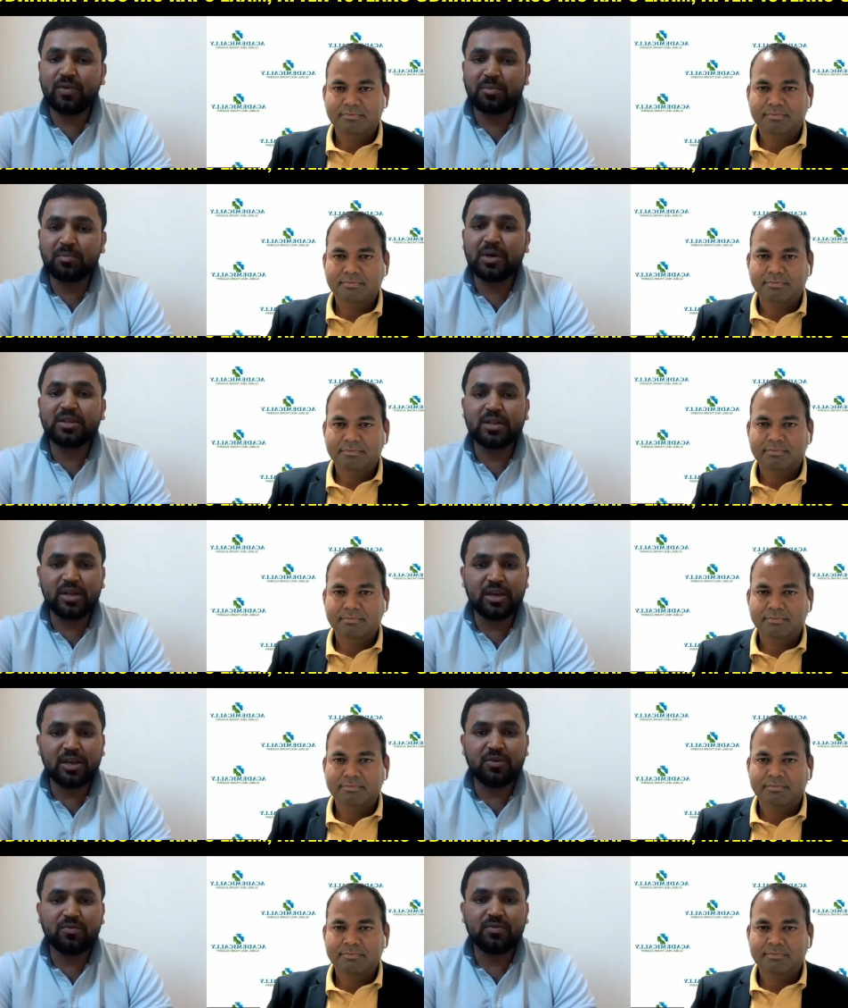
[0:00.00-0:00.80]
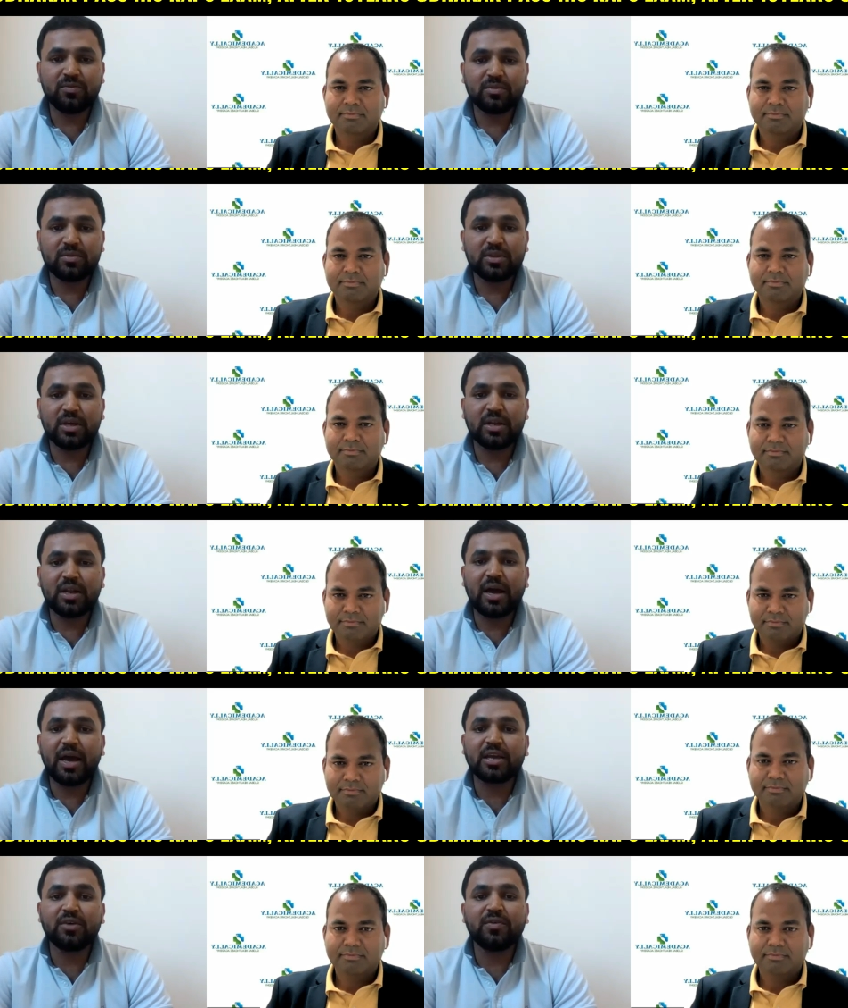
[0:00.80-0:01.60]
Speaker 1: one month leave. Then
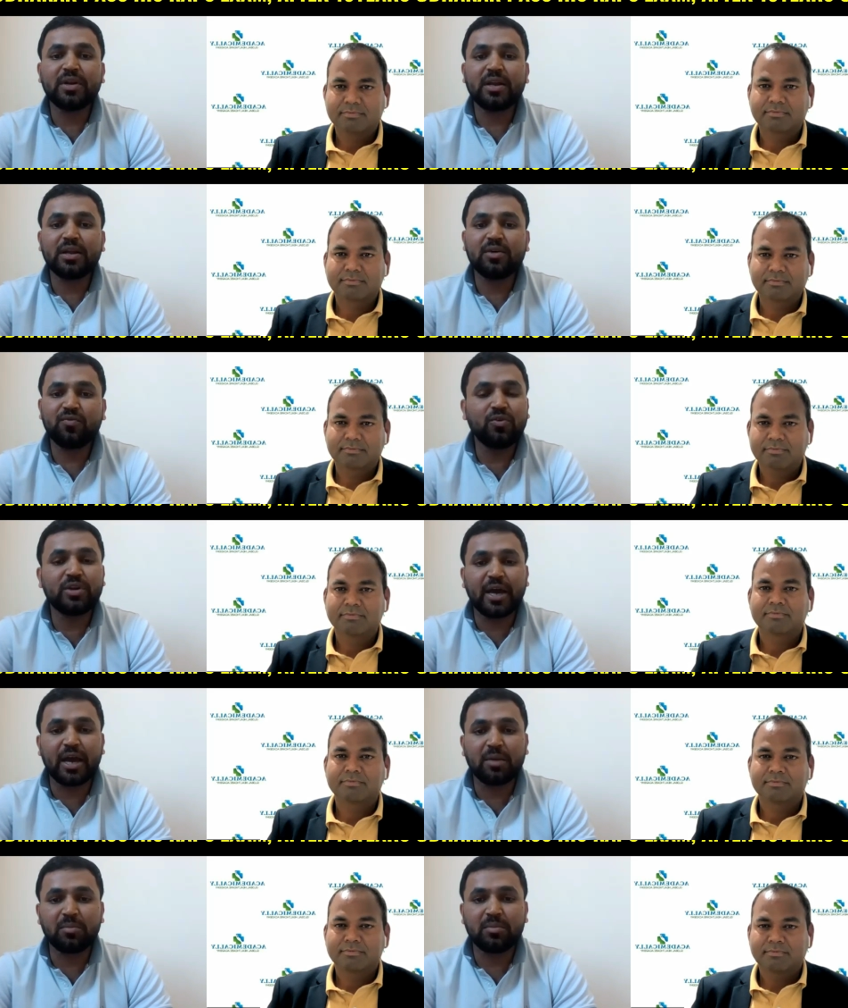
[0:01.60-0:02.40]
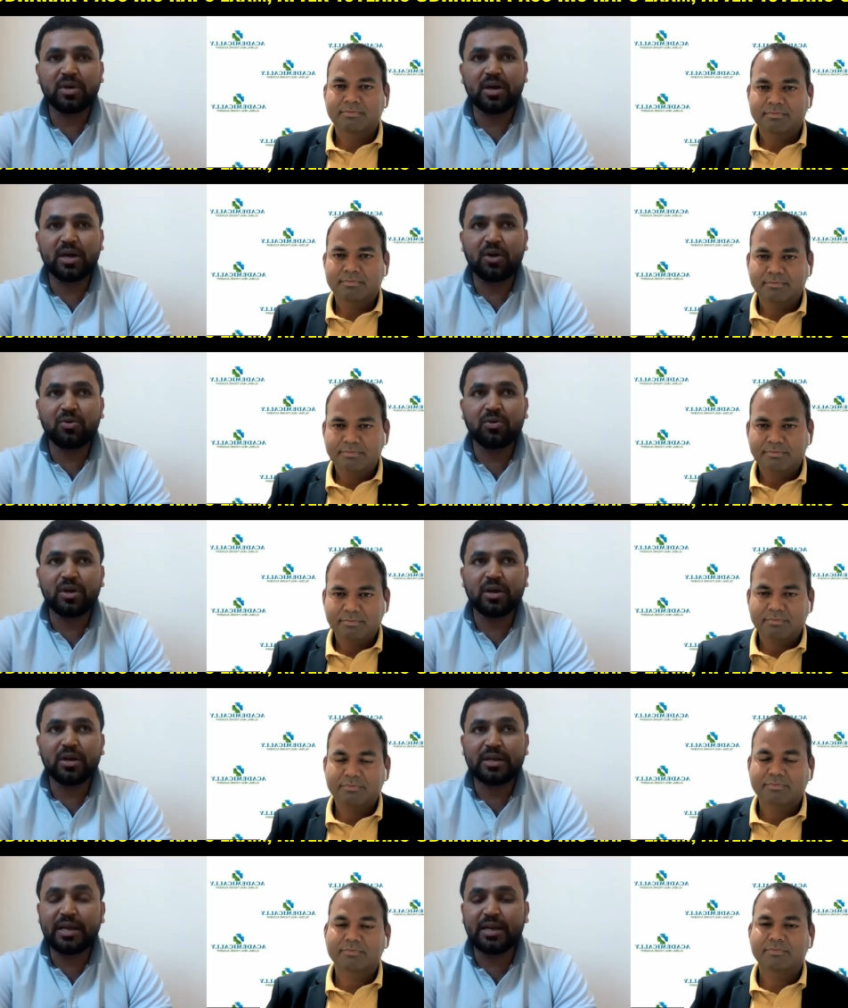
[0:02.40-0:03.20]
I given full time around
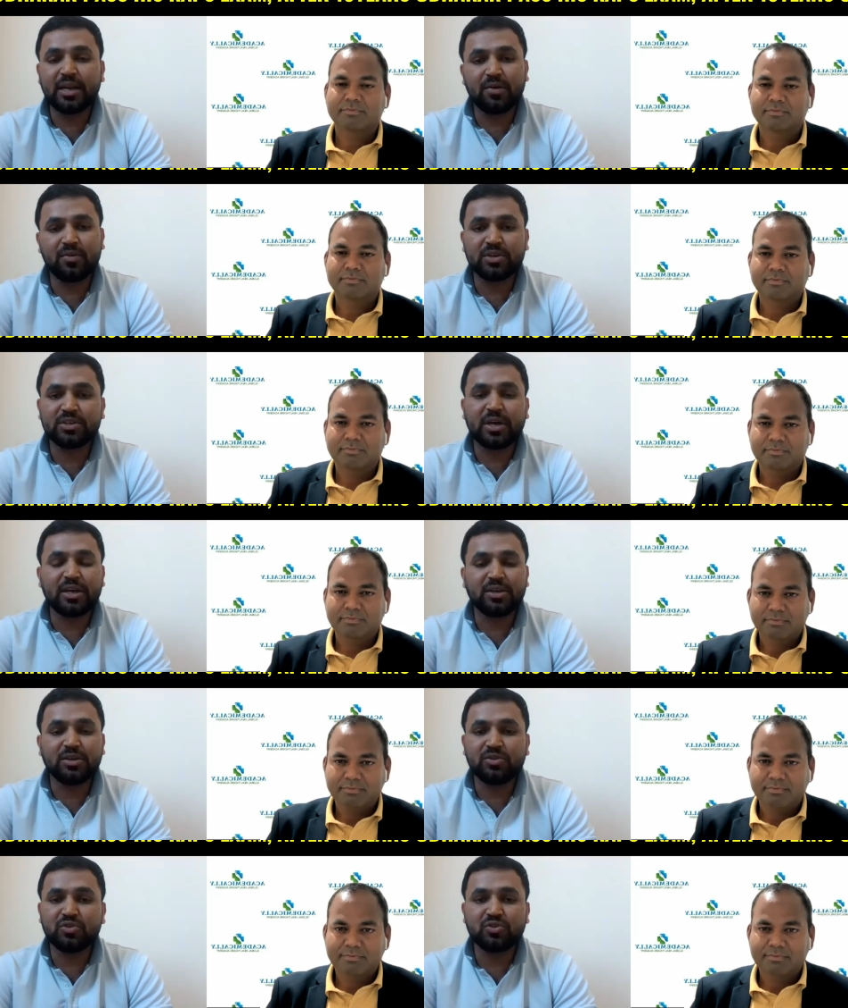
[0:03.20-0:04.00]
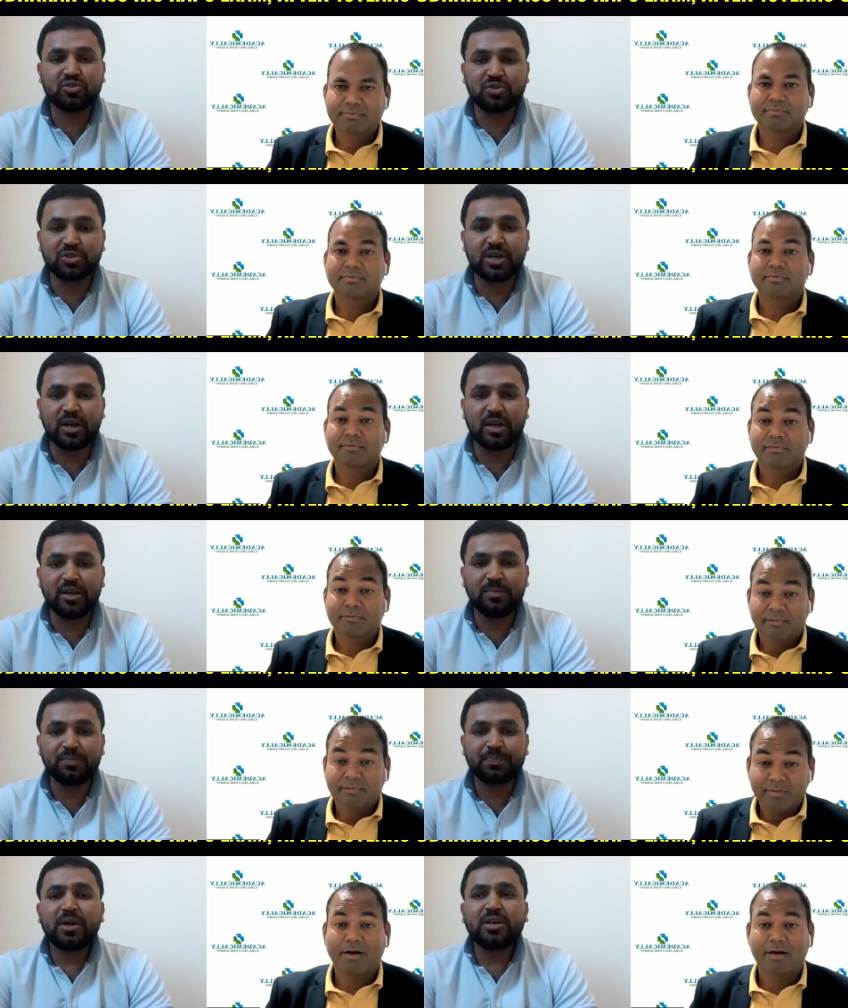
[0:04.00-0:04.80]
10 hours i used to
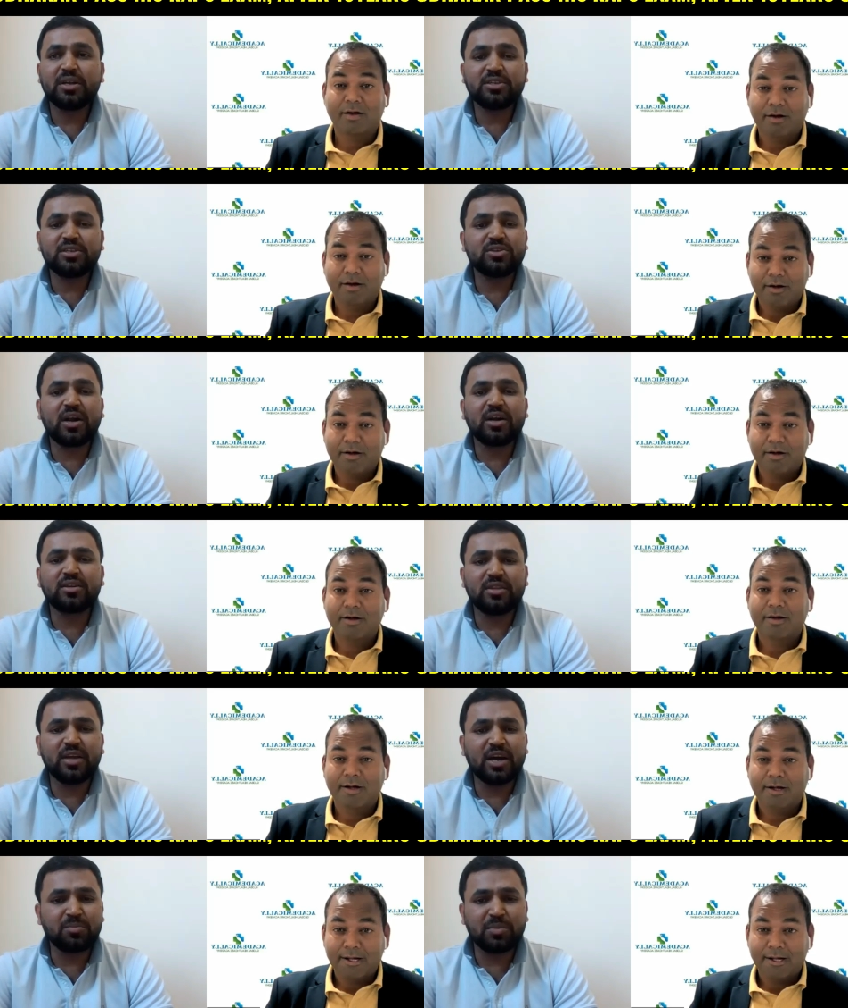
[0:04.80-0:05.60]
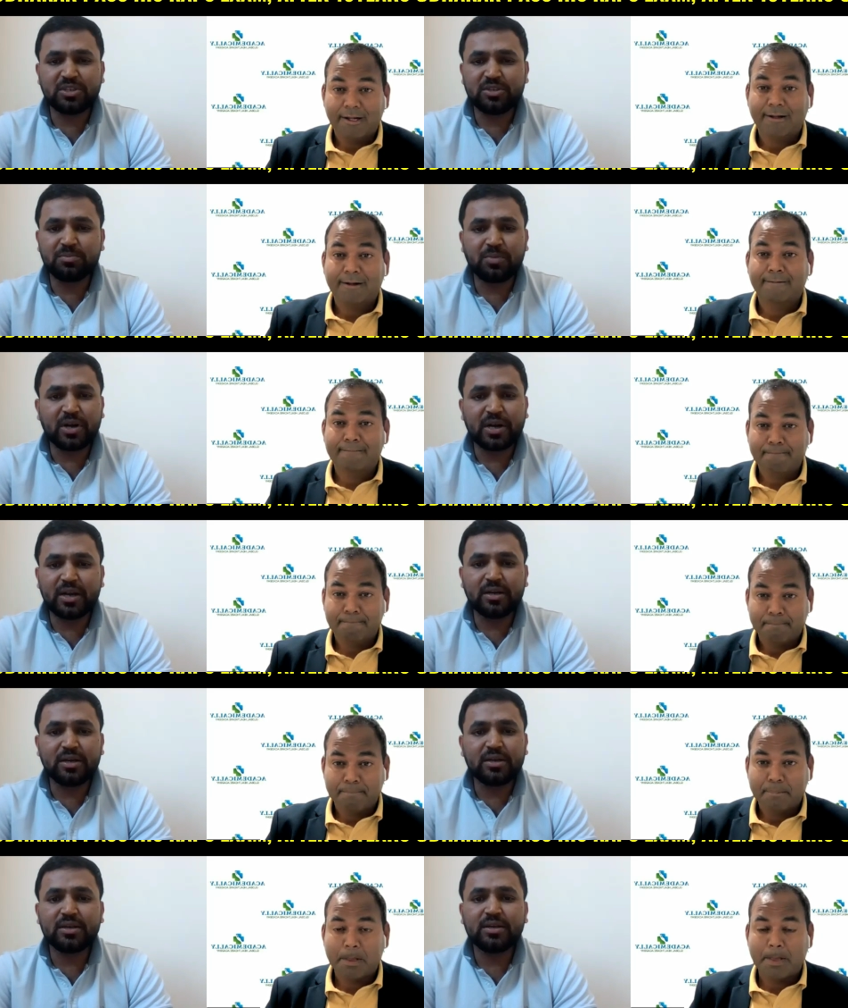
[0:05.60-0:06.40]
study but it's not that much important